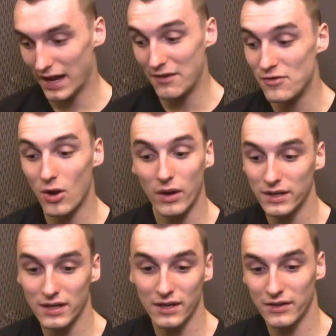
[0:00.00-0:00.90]
I have no
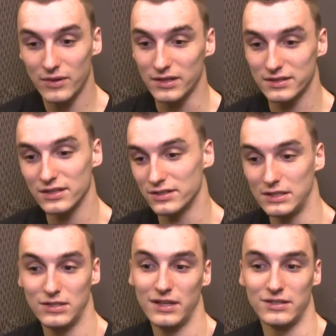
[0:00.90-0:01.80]
idea how that works. Still,
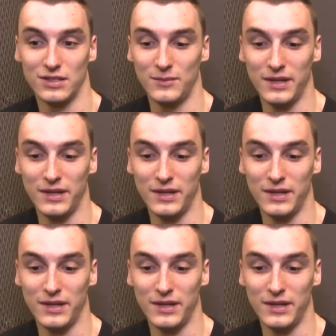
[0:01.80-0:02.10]
she's tried to show